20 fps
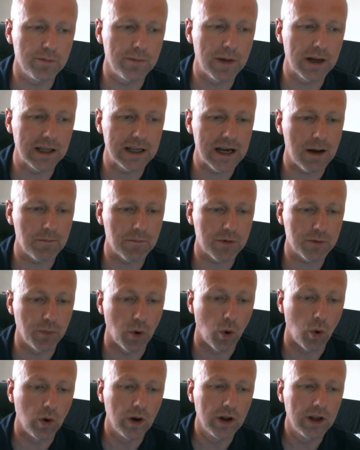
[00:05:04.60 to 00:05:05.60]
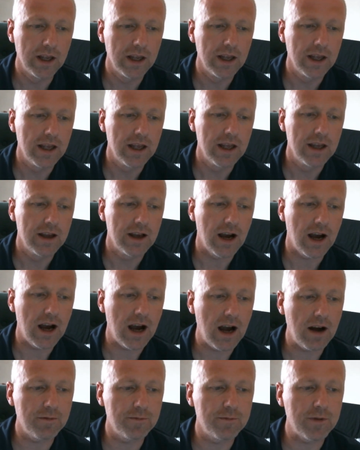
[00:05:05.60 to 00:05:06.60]
milliamps, but
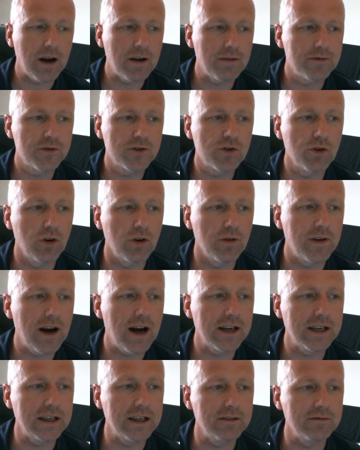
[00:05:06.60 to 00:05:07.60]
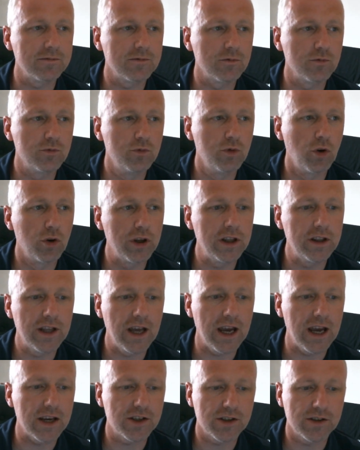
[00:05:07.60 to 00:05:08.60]
I've sort of had it running
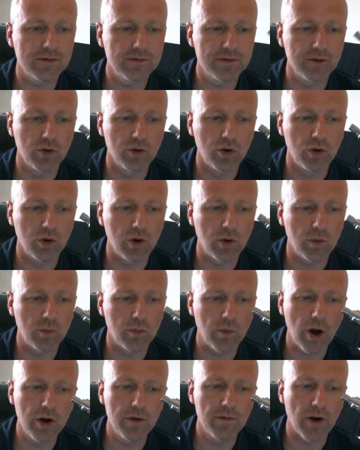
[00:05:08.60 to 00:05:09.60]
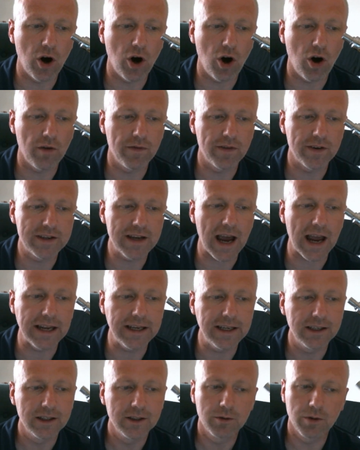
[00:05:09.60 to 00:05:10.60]
this for over half a
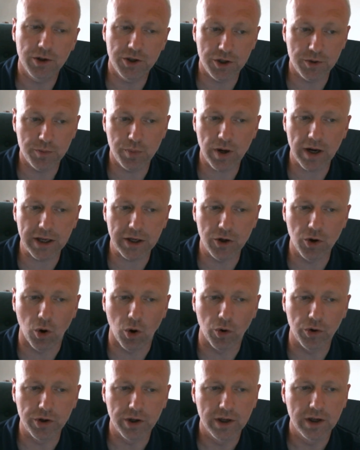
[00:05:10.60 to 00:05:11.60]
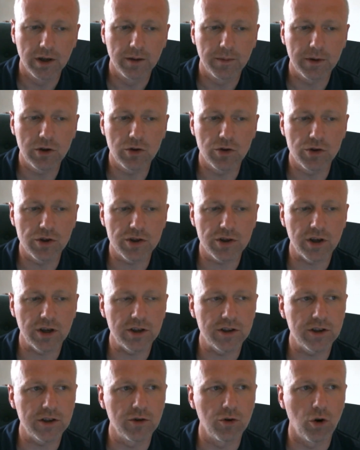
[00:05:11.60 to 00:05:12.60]
day, which is pretty good because
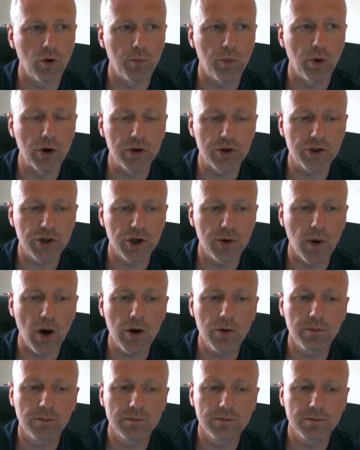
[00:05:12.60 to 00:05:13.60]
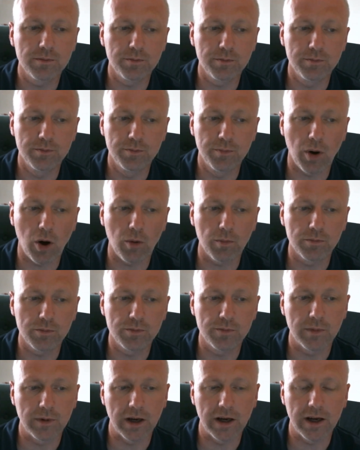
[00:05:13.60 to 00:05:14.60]
it's a 0.2 ohm
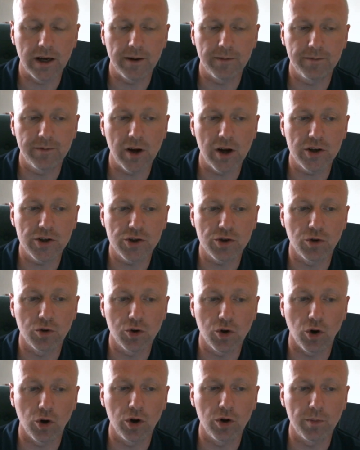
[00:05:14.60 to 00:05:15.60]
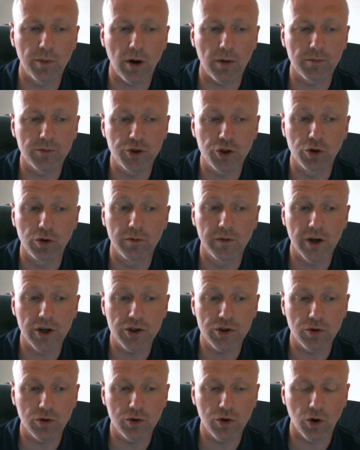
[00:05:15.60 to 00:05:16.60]
bottom vertical coil, bottom dual
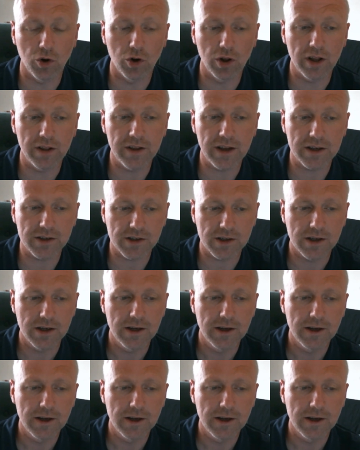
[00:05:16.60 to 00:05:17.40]
vertical coil in this.